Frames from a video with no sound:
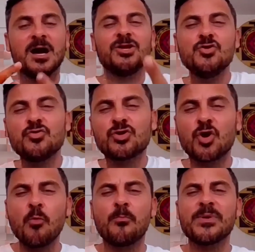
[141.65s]
on you
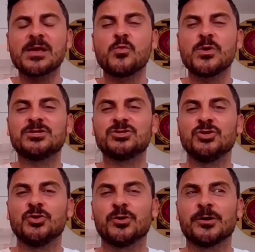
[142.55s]
coping
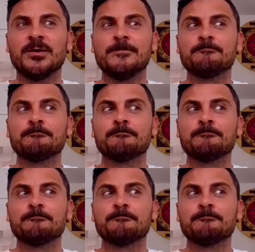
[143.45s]
with your